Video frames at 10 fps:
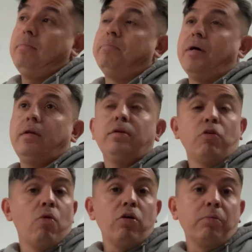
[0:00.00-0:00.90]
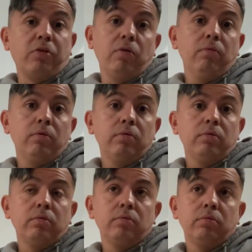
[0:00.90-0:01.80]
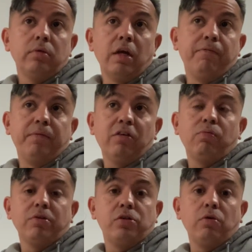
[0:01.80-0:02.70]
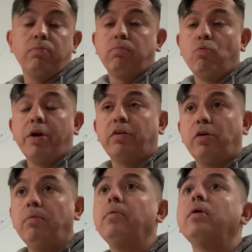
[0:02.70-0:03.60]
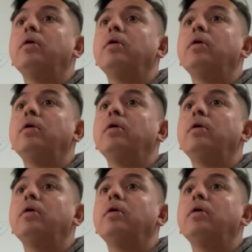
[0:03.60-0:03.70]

But you're welcome to, if that's what you want to do.